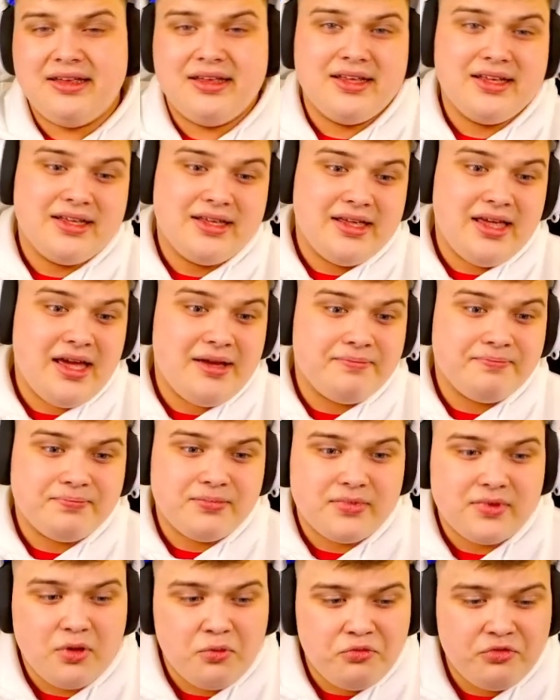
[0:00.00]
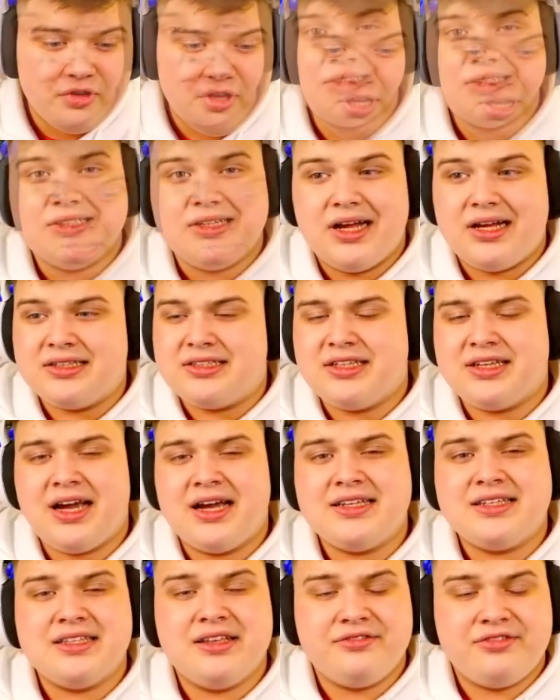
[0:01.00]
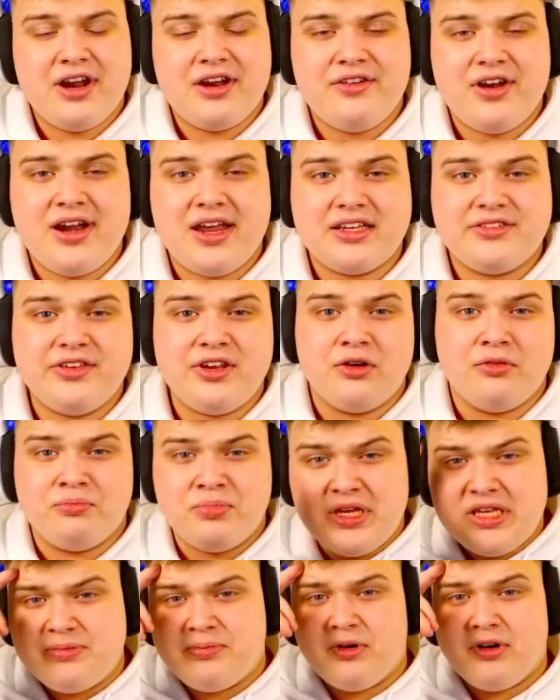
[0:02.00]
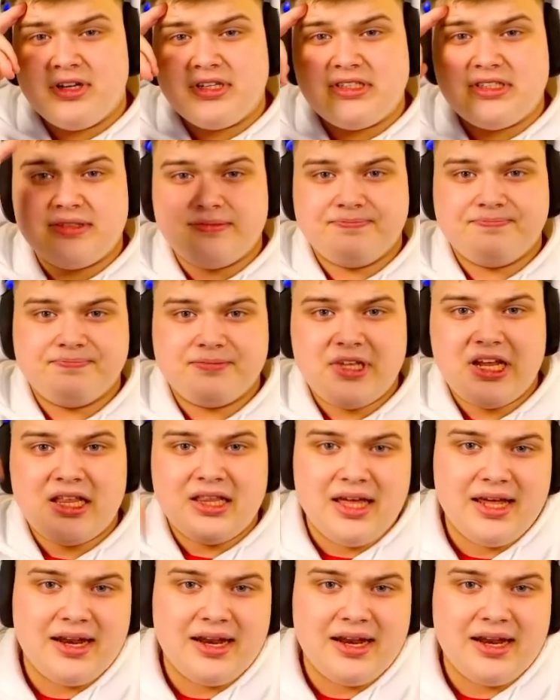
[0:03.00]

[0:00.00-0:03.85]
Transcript: yeah, hopefully I'll see you guys in the very, very next video. Peace, boys. Later.